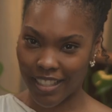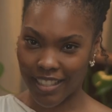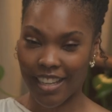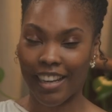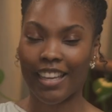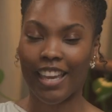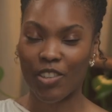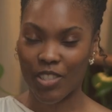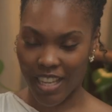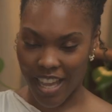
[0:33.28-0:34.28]
slightly
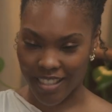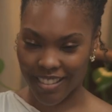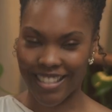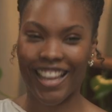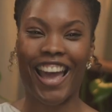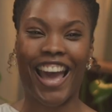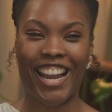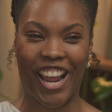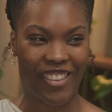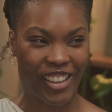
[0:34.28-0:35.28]
chaotic guests.
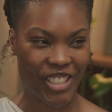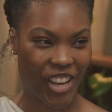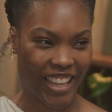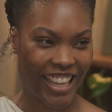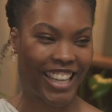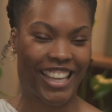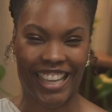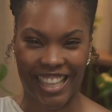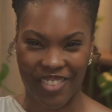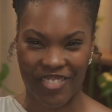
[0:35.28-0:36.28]
No, I'm joking. The